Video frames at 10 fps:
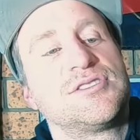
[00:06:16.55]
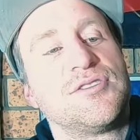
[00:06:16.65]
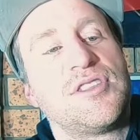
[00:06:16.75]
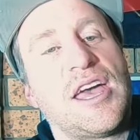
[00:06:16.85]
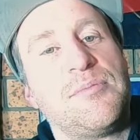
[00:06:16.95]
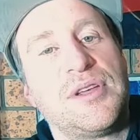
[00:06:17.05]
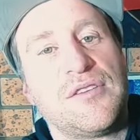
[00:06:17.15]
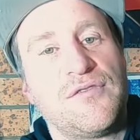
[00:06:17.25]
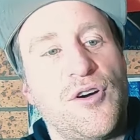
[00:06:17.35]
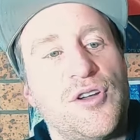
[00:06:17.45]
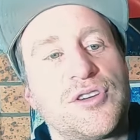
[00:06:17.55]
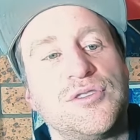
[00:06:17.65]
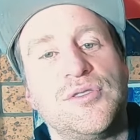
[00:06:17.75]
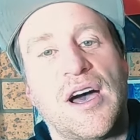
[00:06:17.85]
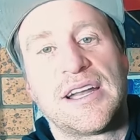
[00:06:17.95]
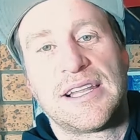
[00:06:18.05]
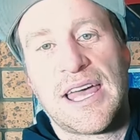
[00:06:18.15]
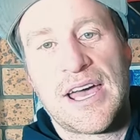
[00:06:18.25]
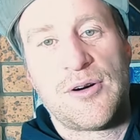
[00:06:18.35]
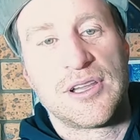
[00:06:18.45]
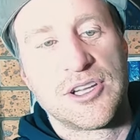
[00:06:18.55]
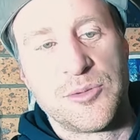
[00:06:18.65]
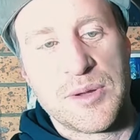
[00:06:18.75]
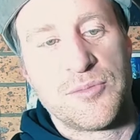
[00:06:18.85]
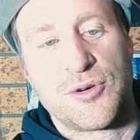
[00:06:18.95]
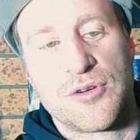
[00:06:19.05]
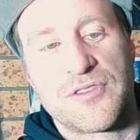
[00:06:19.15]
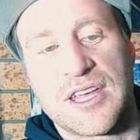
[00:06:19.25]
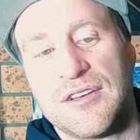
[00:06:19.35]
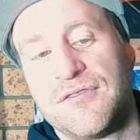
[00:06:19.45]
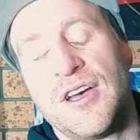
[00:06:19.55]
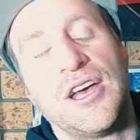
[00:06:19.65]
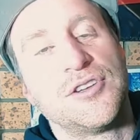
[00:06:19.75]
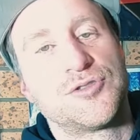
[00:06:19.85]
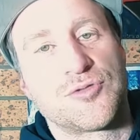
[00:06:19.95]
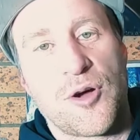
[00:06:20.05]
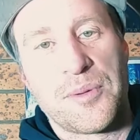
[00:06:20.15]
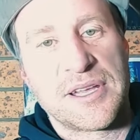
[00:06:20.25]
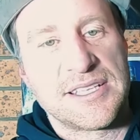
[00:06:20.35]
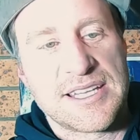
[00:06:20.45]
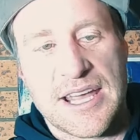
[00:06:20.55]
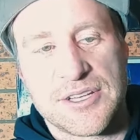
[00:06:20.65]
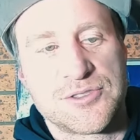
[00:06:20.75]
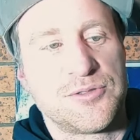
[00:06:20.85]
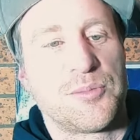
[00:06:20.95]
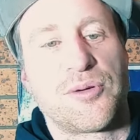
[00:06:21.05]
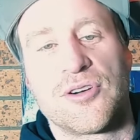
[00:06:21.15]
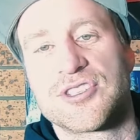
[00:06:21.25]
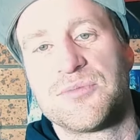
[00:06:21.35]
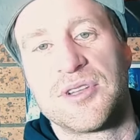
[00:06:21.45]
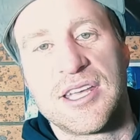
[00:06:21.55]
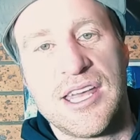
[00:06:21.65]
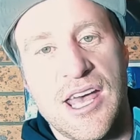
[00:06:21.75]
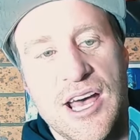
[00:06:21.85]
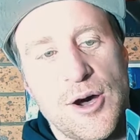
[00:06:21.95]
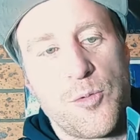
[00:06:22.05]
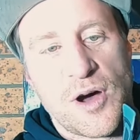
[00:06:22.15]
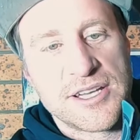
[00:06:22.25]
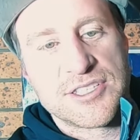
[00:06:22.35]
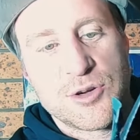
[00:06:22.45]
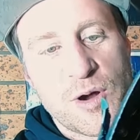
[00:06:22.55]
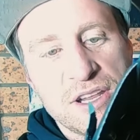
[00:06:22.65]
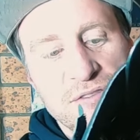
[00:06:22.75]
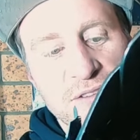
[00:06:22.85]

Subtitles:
to then being vertical and allow a little bit more of give, dropping it down to approximately a 120